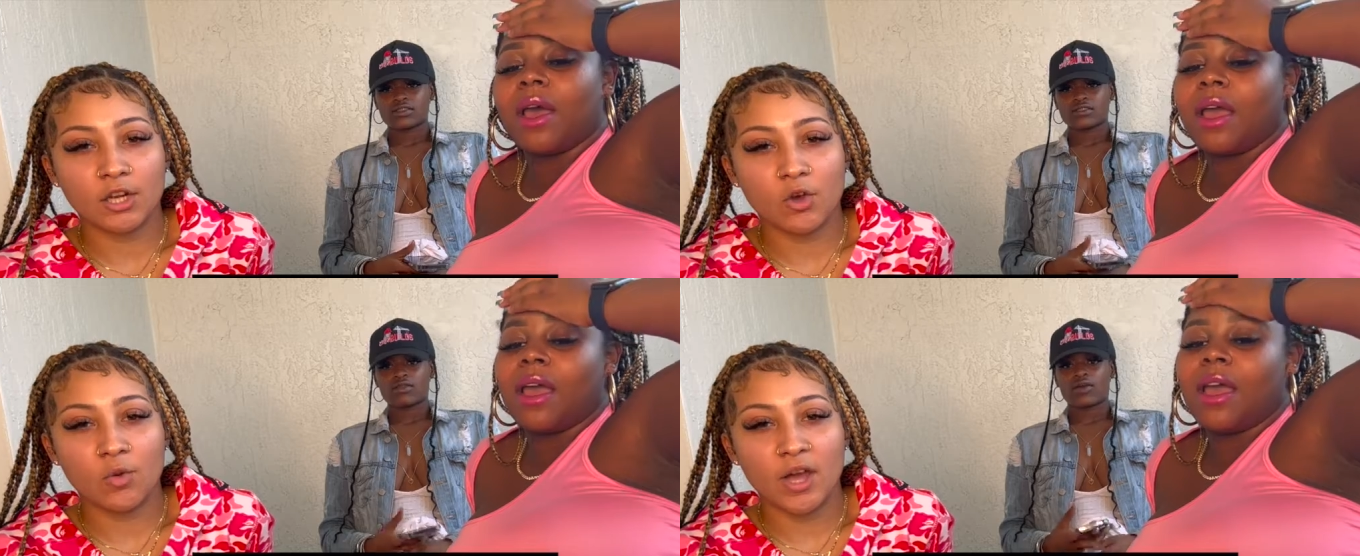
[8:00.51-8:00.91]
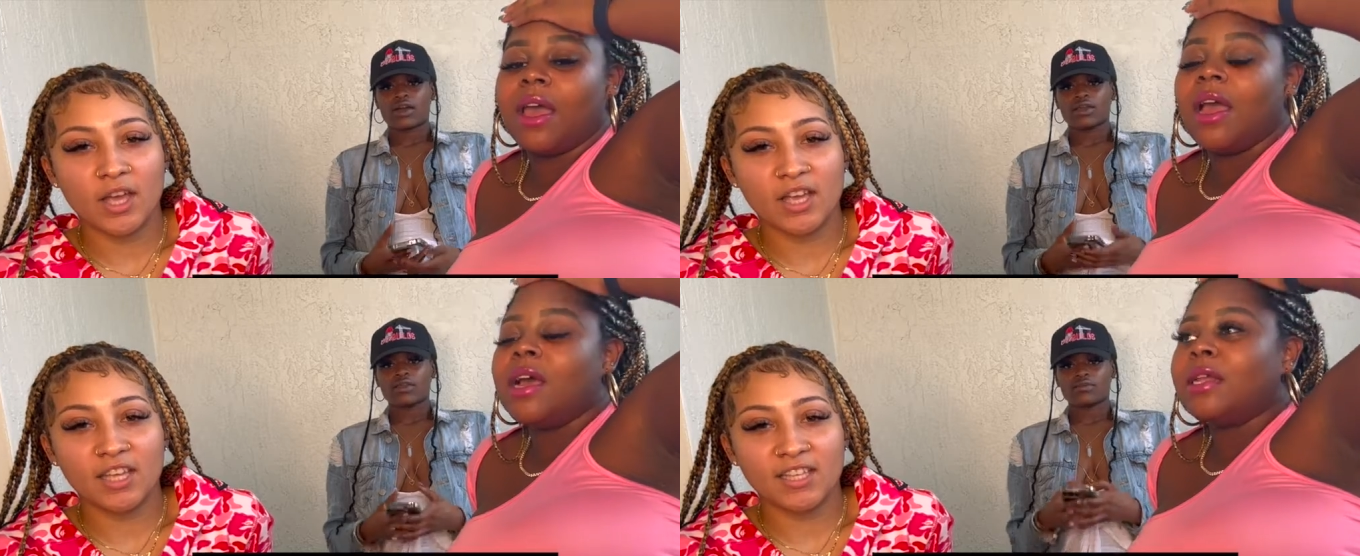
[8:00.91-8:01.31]

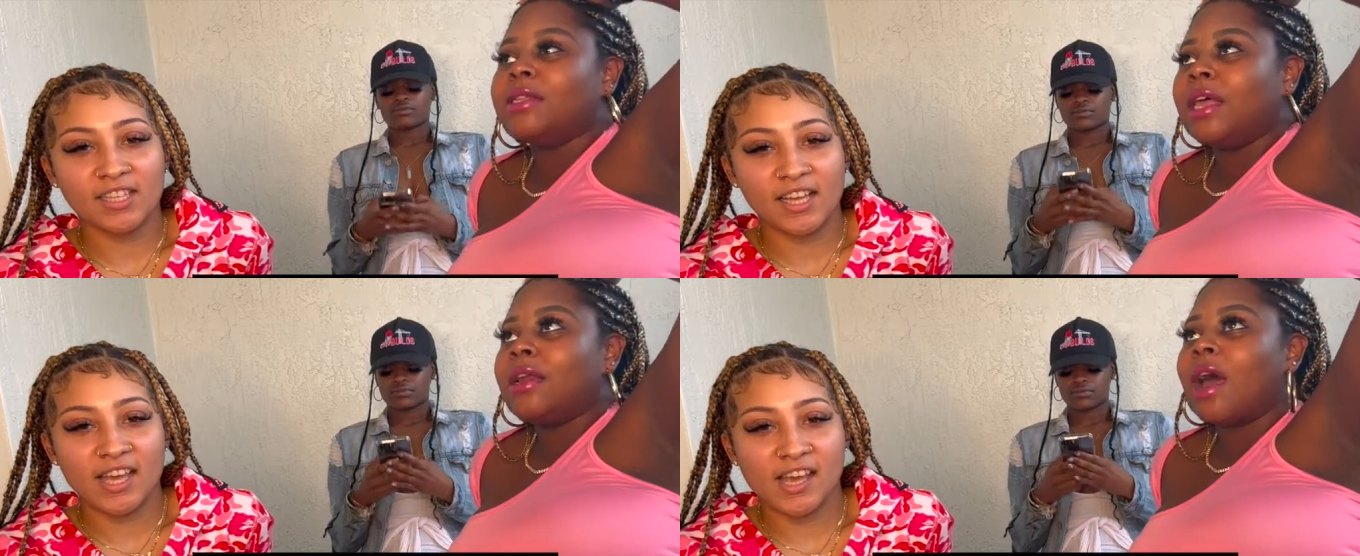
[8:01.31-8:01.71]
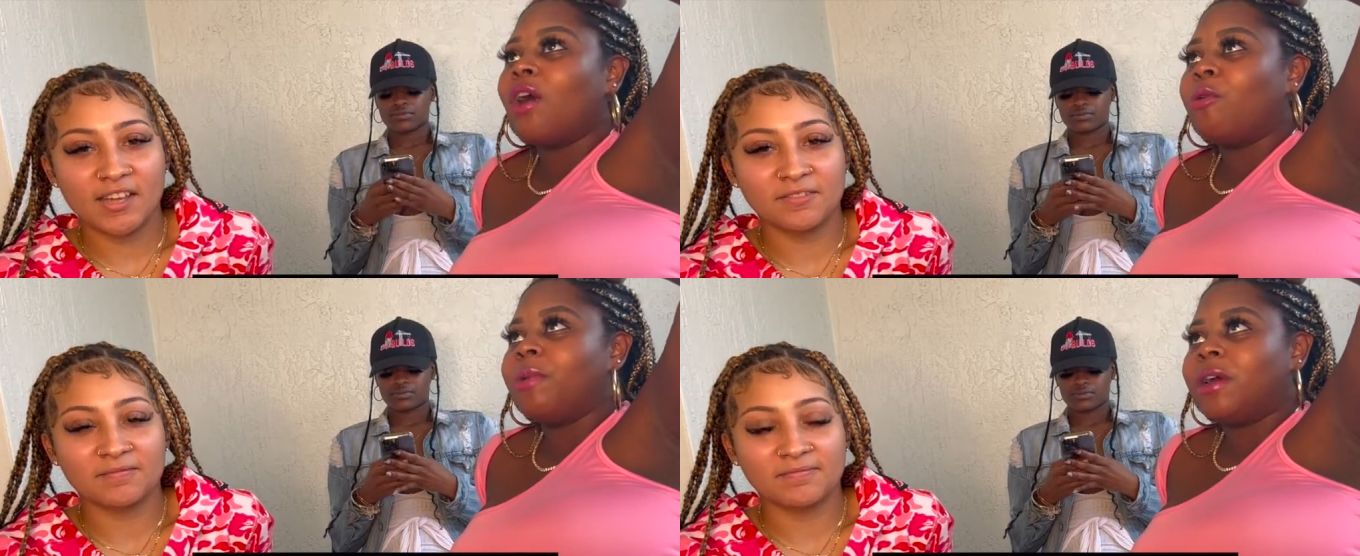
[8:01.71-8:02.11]
Speaker 1: White. Yeah. They're not gonna
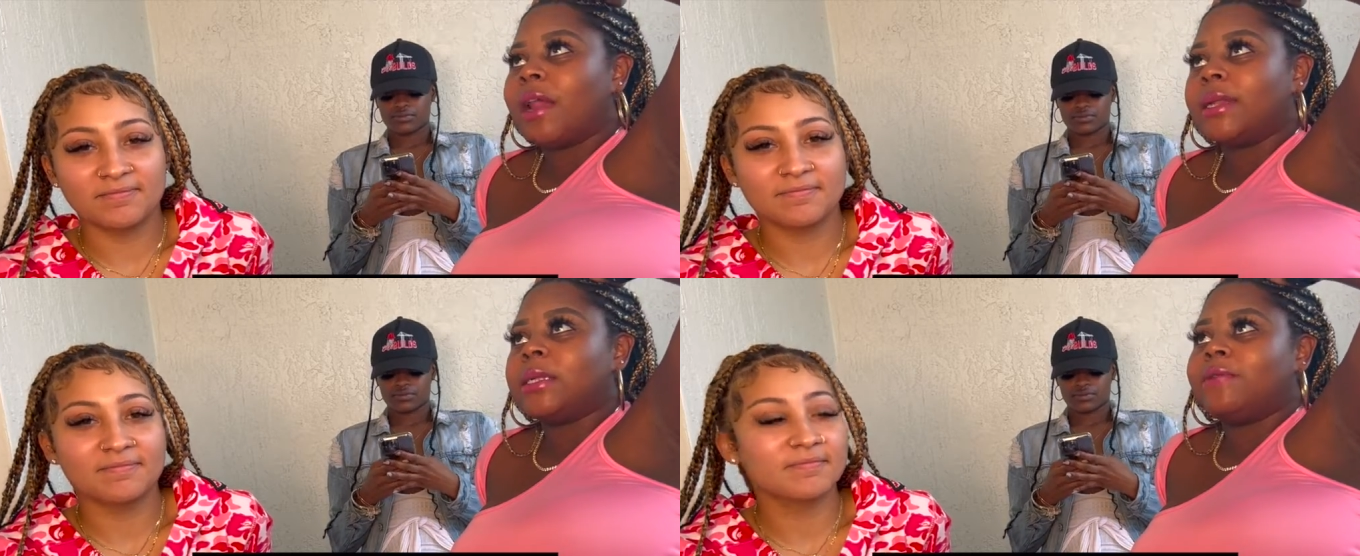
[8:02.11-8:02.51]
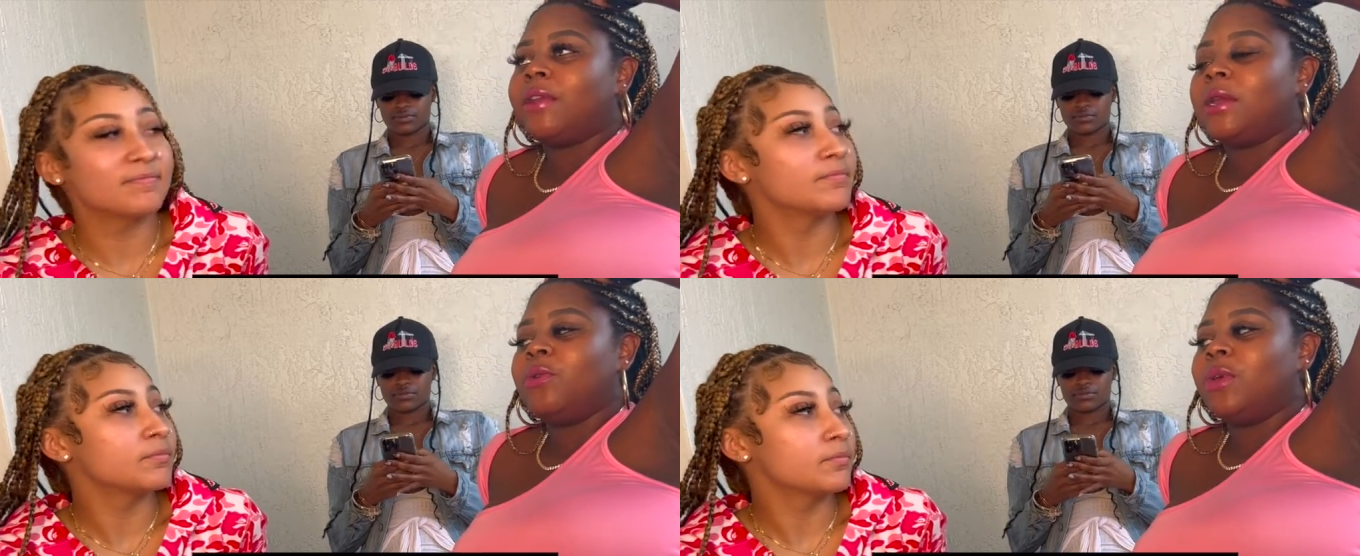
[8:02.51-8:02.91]
be classics for the new
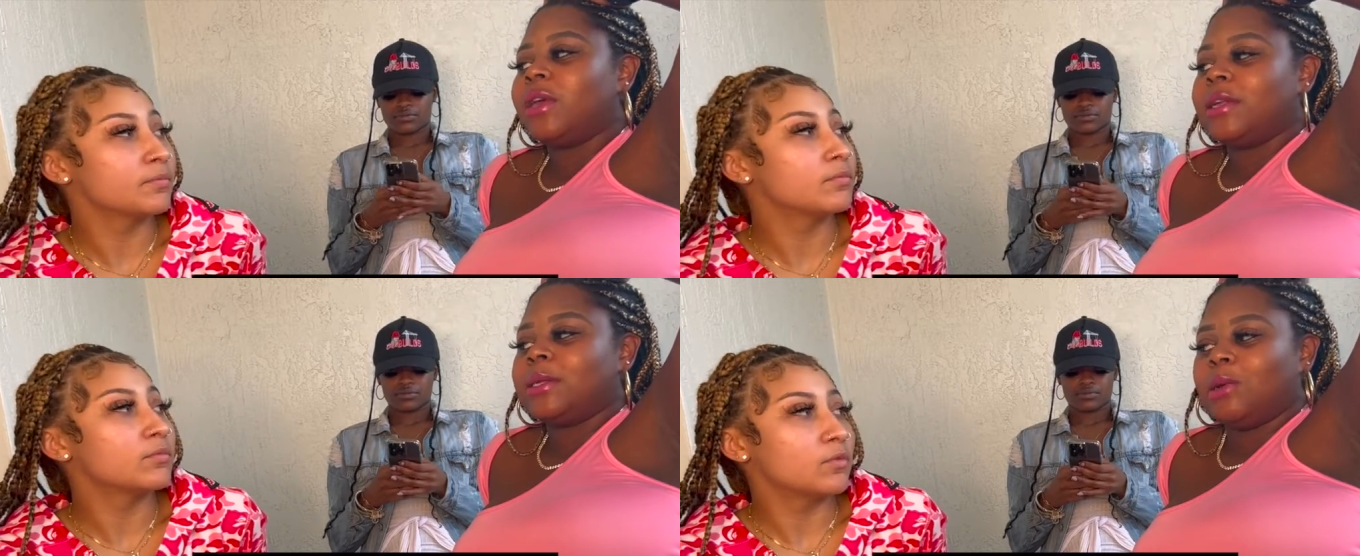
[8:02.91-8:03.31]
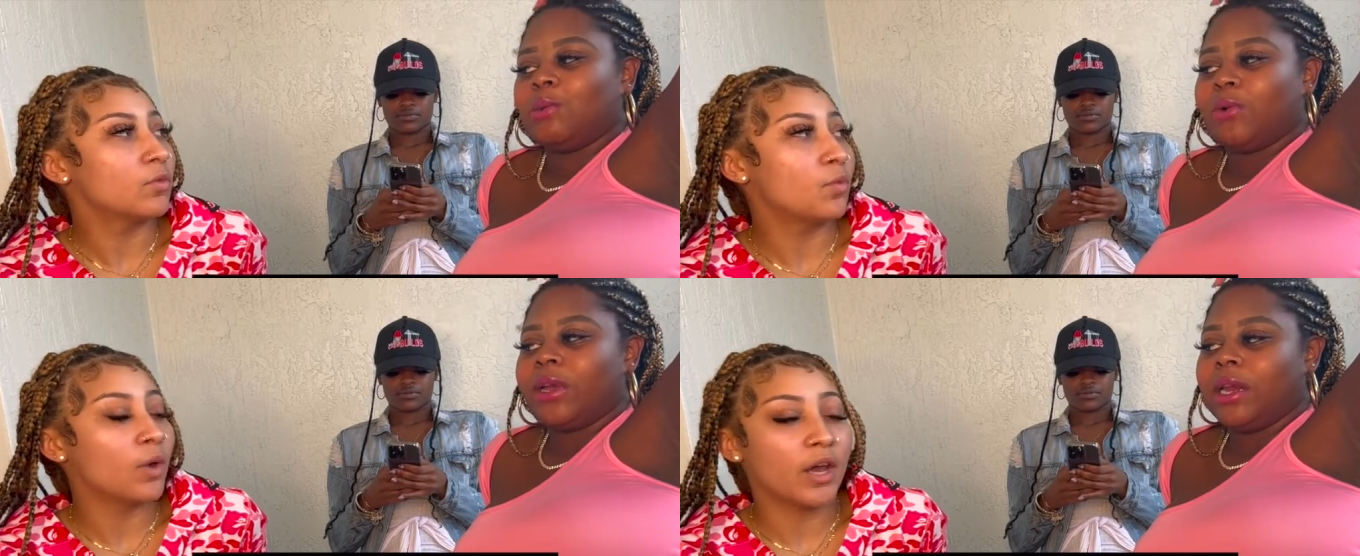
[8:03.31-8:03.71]
kids no more. Right.
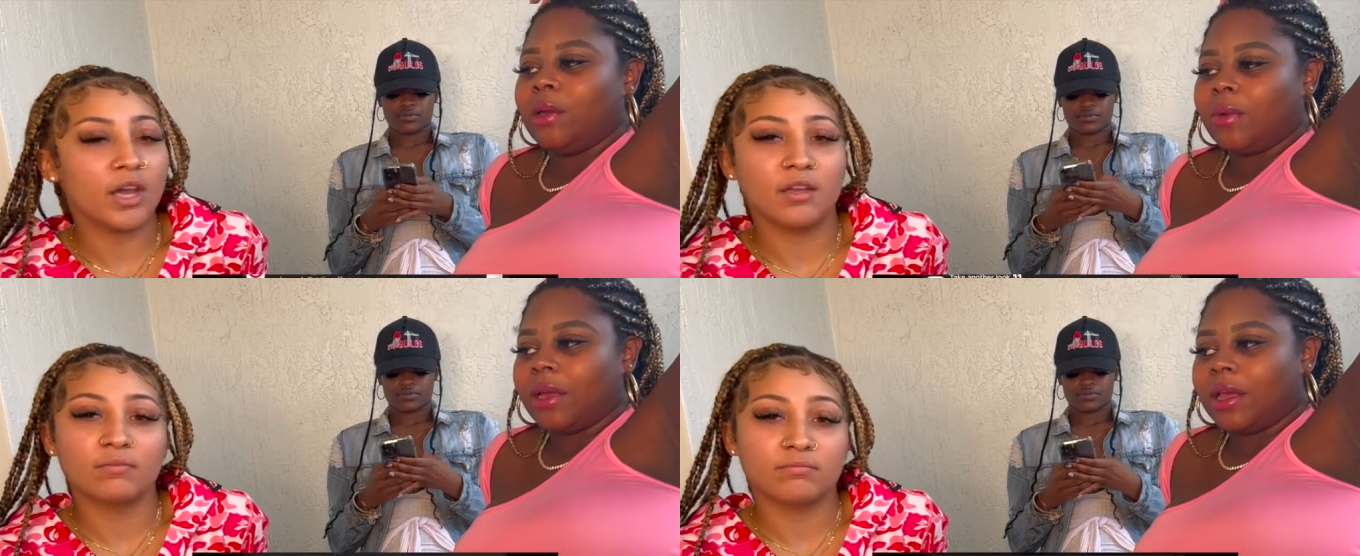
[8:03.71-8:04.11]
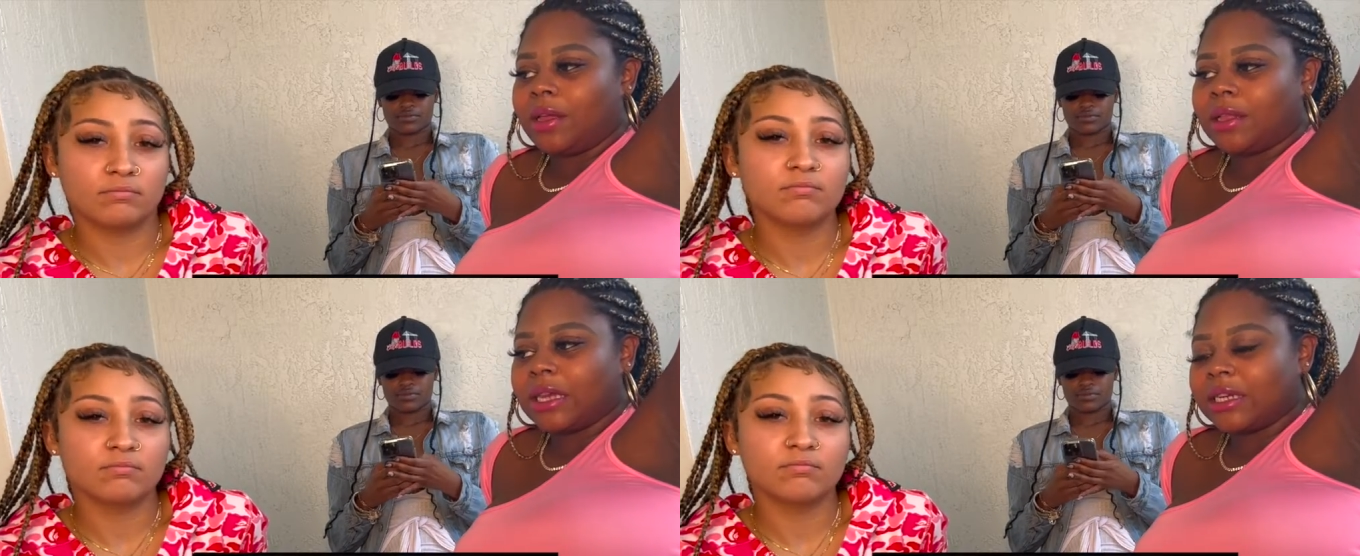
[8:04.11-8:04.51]
Anyway,
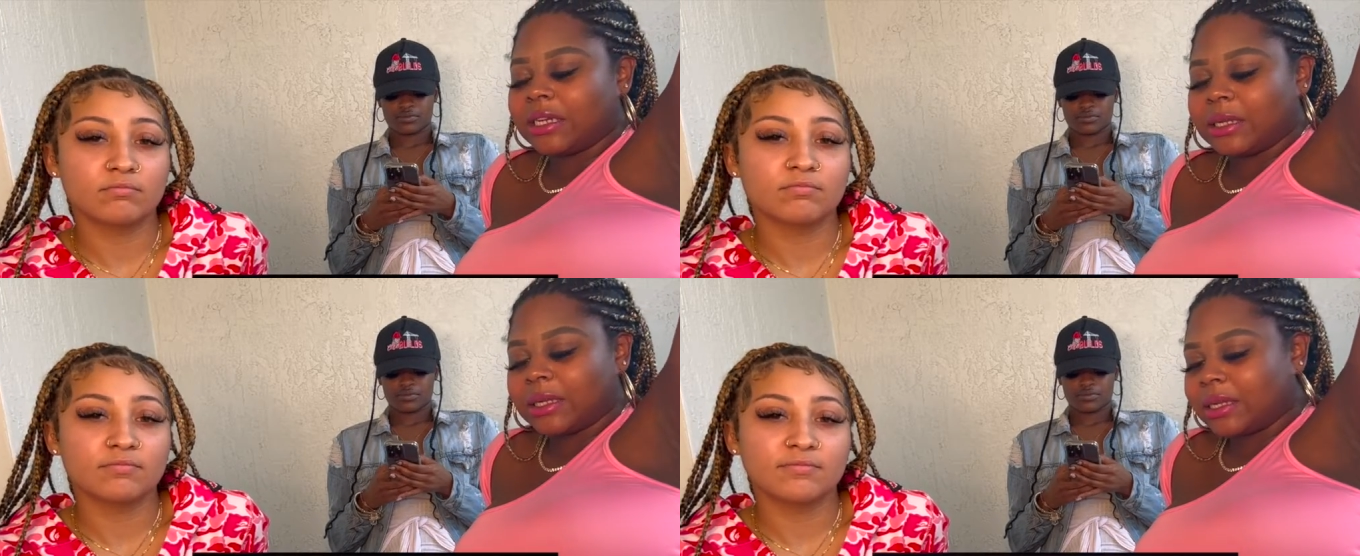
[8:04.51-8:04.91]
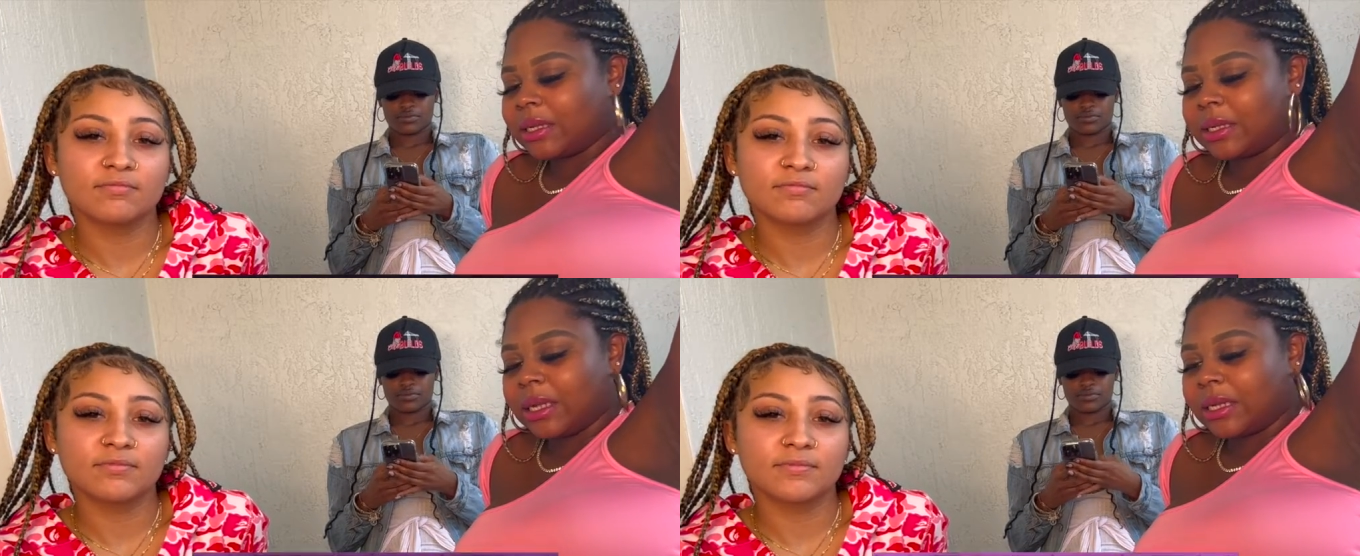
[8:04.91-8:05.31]
that's just it. It's
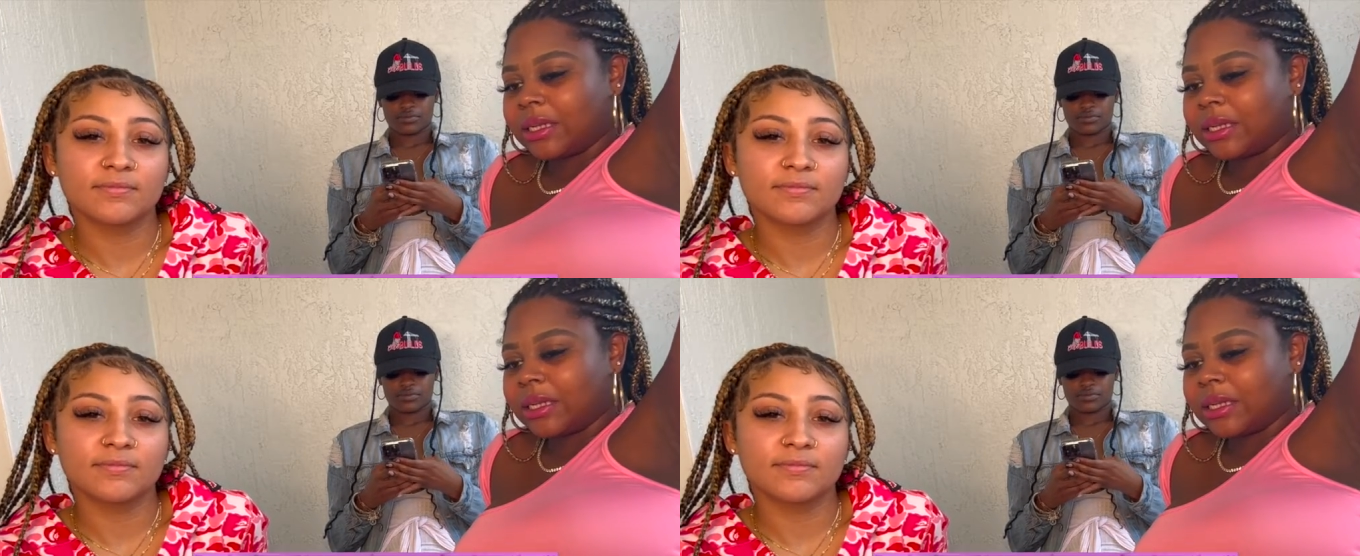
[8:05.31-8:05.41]
done.